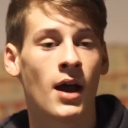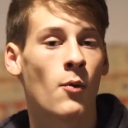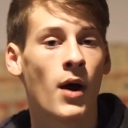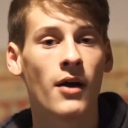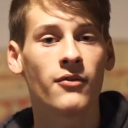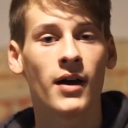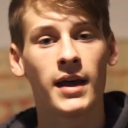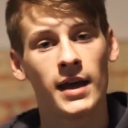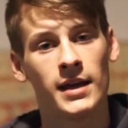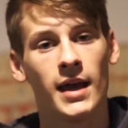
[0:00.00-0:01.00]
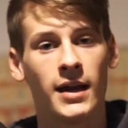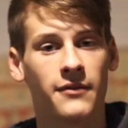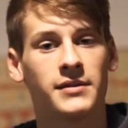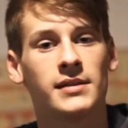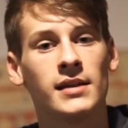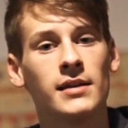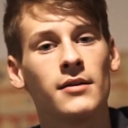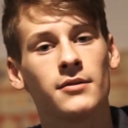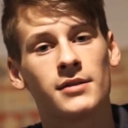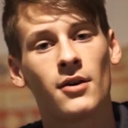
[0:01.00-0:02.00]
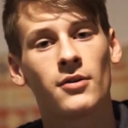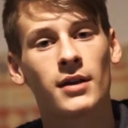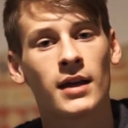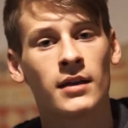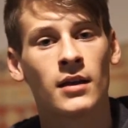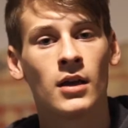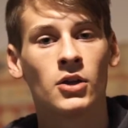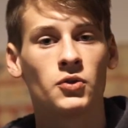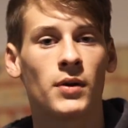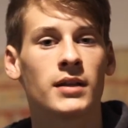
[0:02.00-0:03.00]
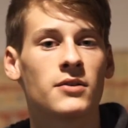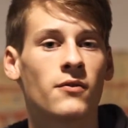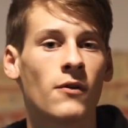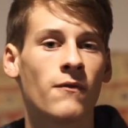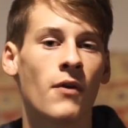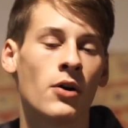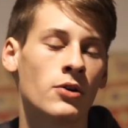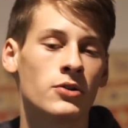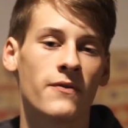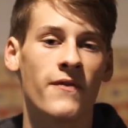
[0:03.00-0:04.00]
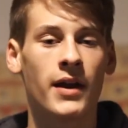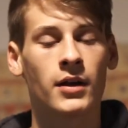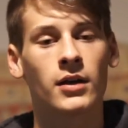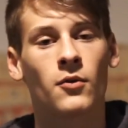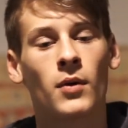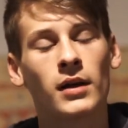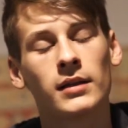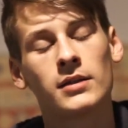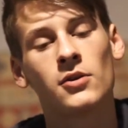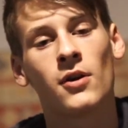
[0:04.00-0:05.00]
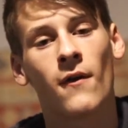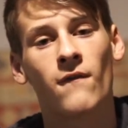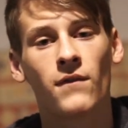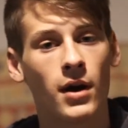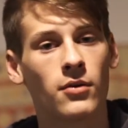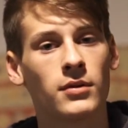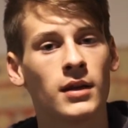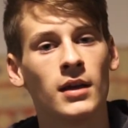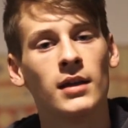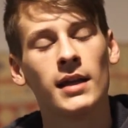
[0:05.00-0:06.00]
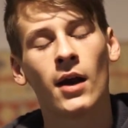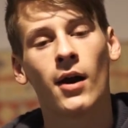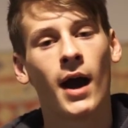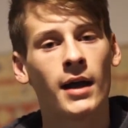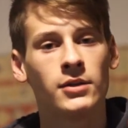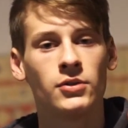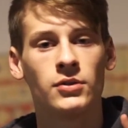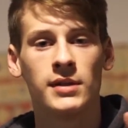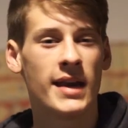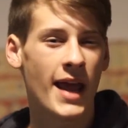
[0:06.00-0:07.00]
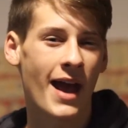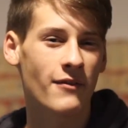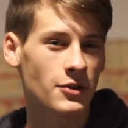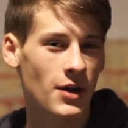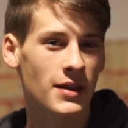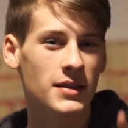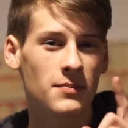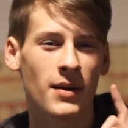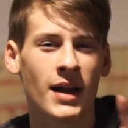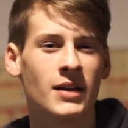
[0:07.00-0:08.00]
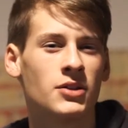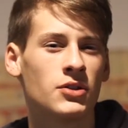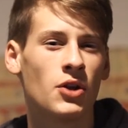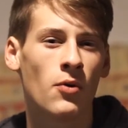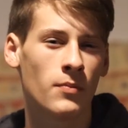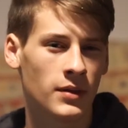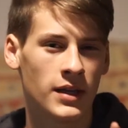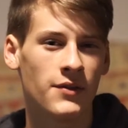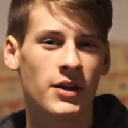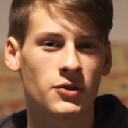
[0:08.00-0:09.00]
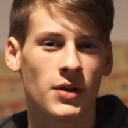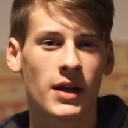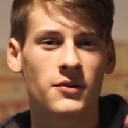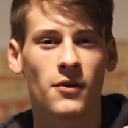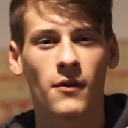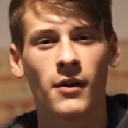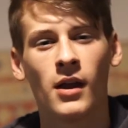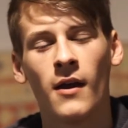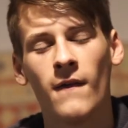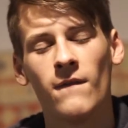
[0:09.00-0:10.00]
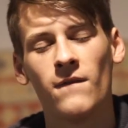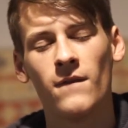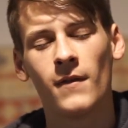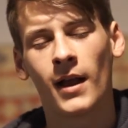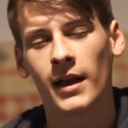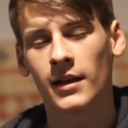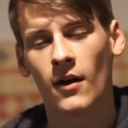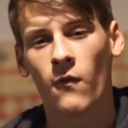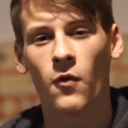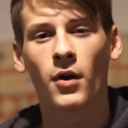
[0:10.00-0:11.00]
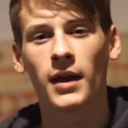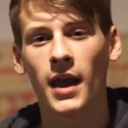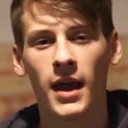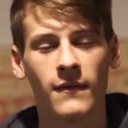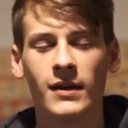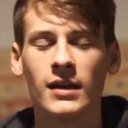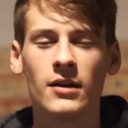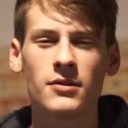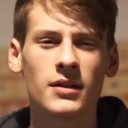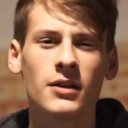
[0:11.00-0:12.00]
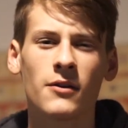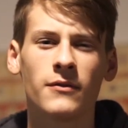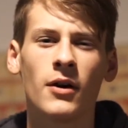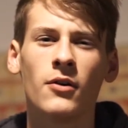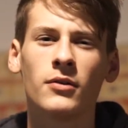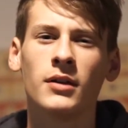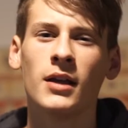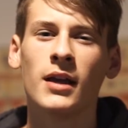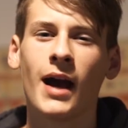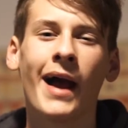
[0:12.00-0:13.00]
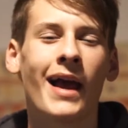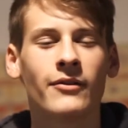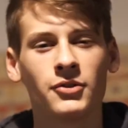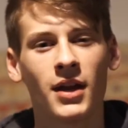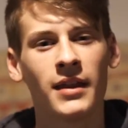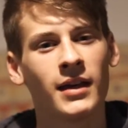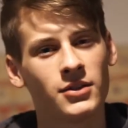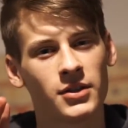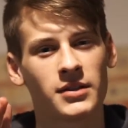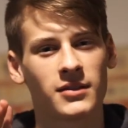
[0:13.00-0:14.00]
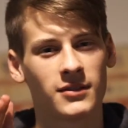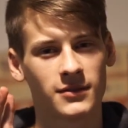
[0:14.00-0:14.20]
got Wi-Fi and NFC, so you can transfer photos very quickly to your phone. Now, I haven't tried this, but I don't believe you can transfer like 4K videos on your phone. I haven't tried that, just